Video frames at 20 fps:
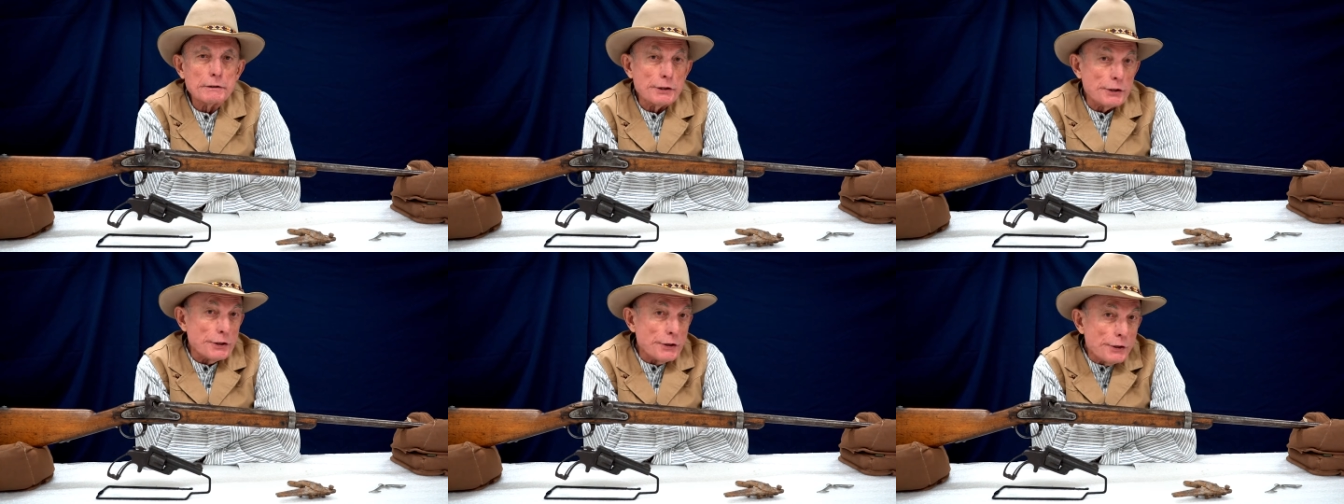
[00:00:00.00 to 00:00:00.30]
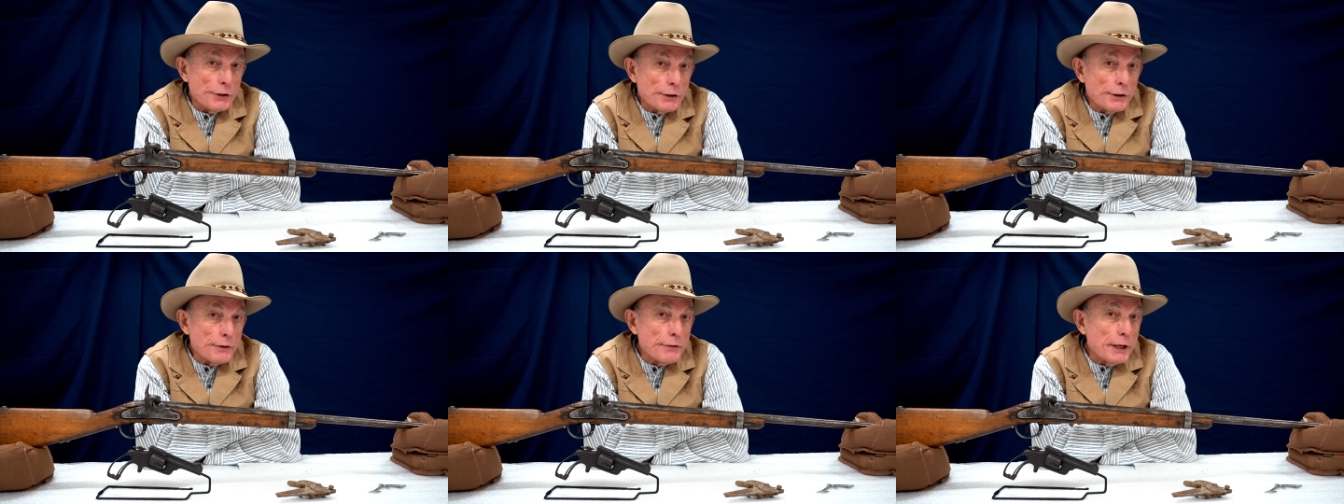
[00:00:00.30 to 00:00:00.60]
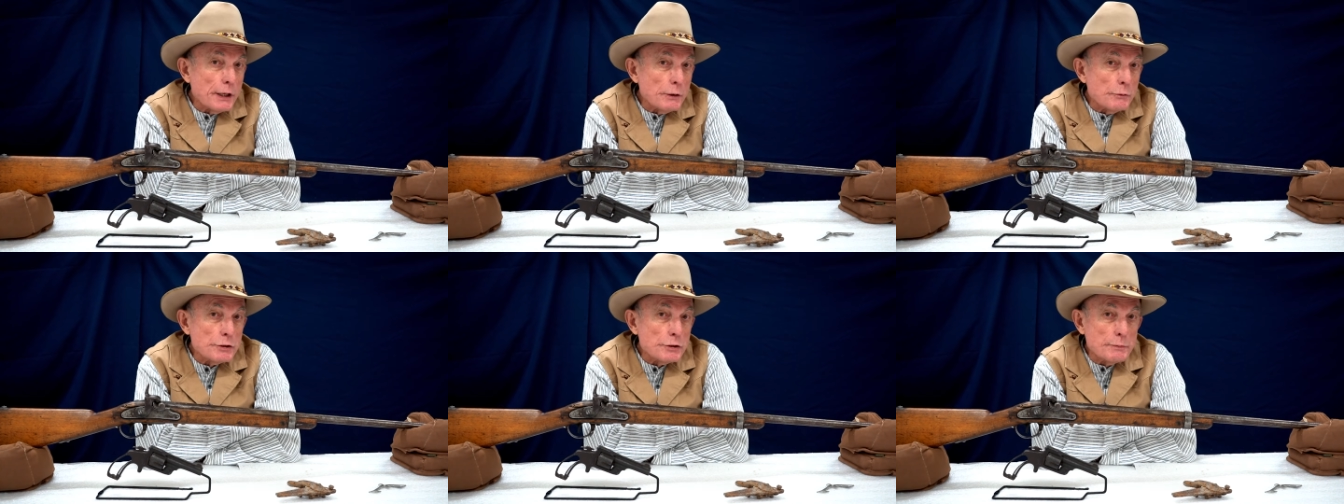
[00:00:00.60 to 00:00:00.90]
the year
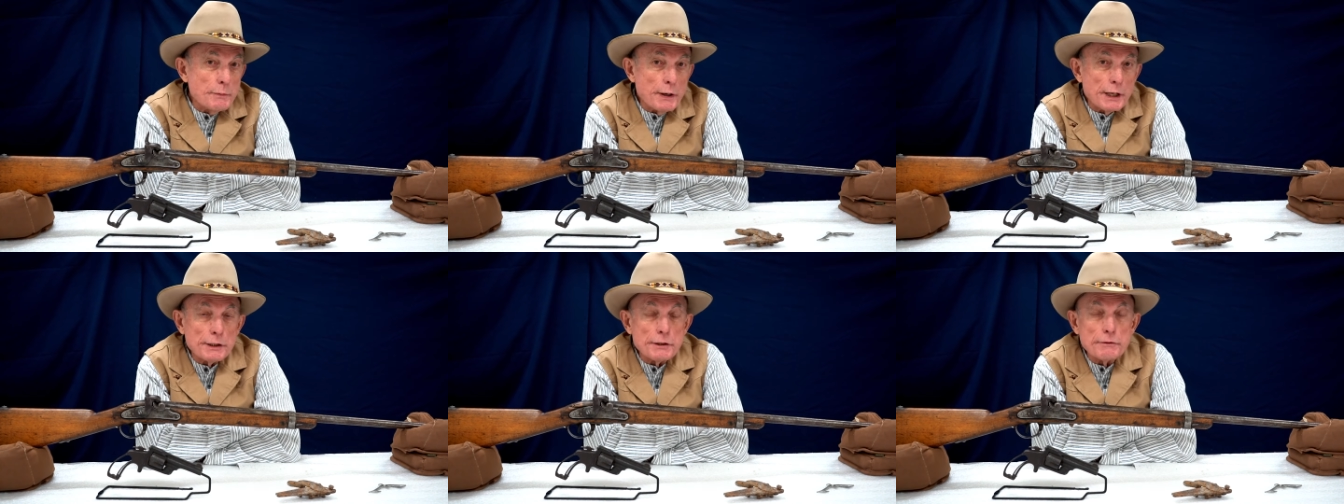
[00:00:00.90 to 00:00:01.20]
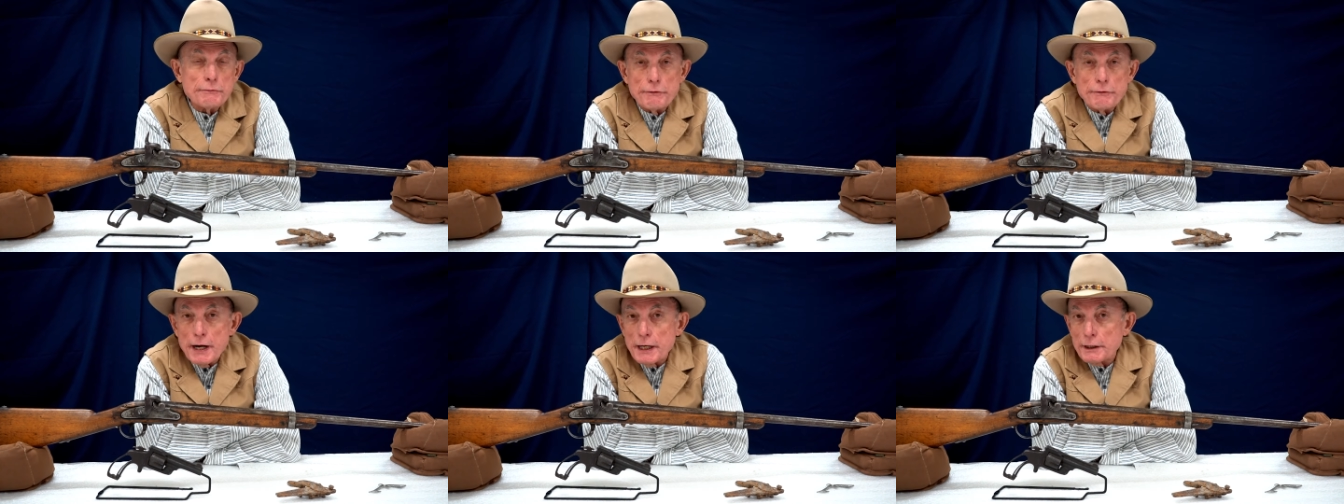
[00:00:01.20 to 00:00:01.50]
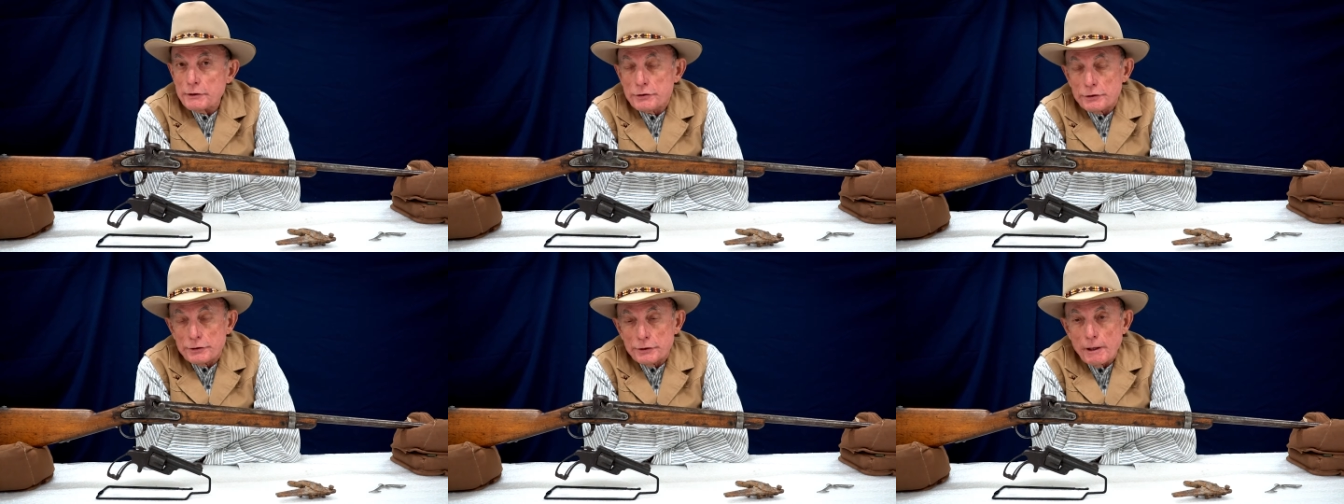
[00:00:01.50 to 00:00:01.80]
that it was
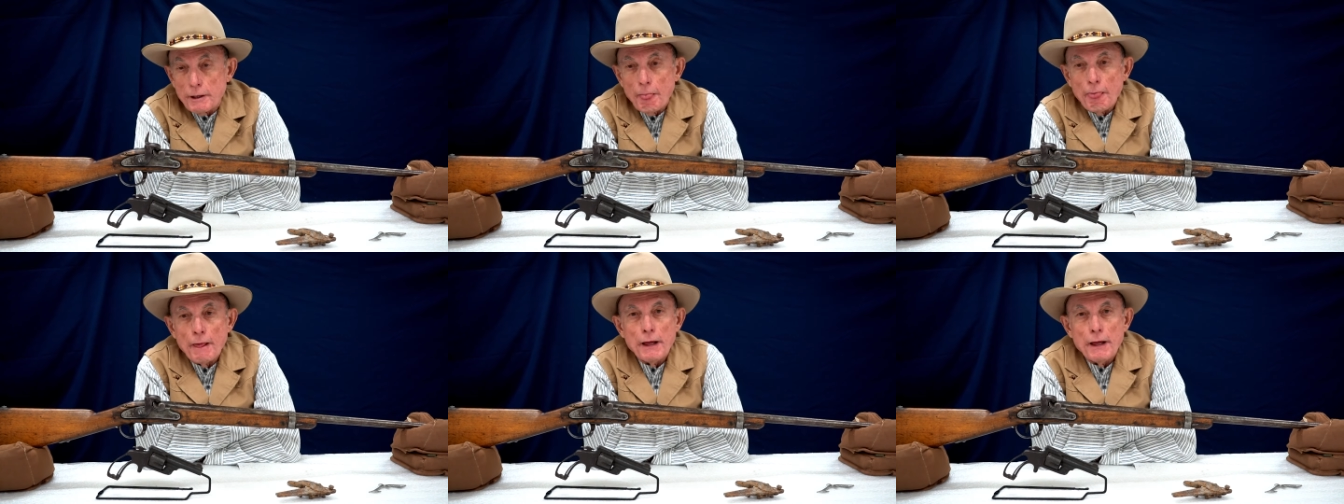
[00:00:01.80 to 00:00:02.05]
manufactured.